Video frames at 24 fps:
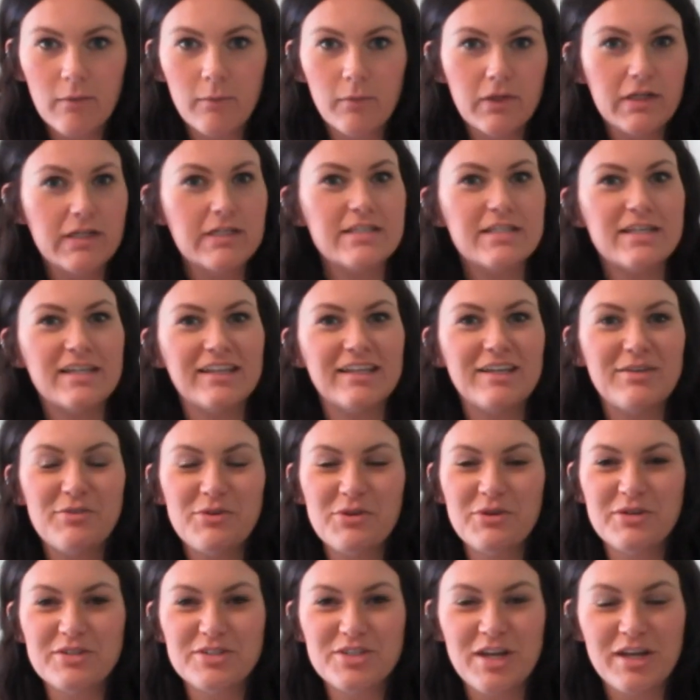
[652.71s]
please leave
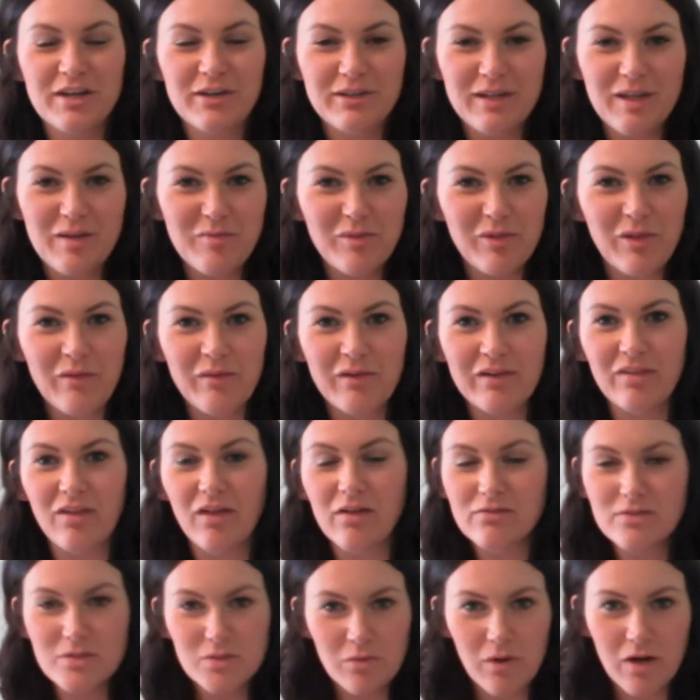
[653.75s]
your channel name below. I
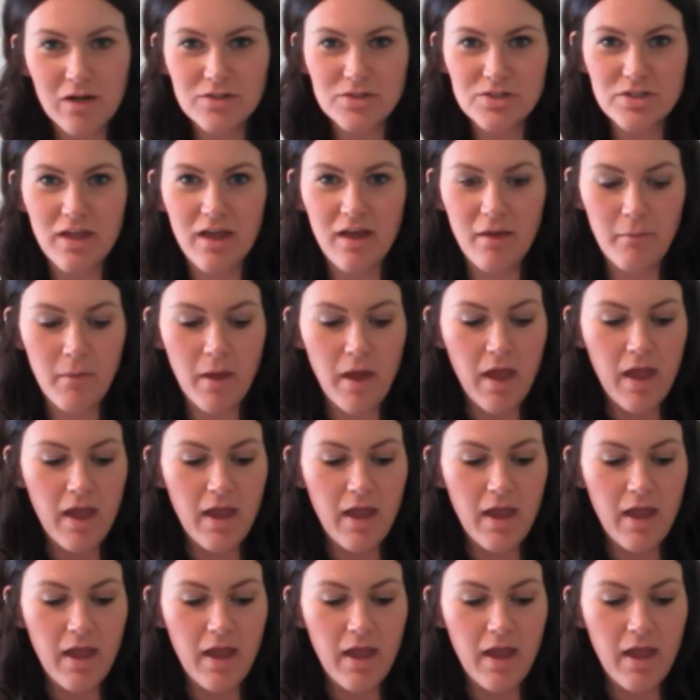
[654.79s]
love to watch them.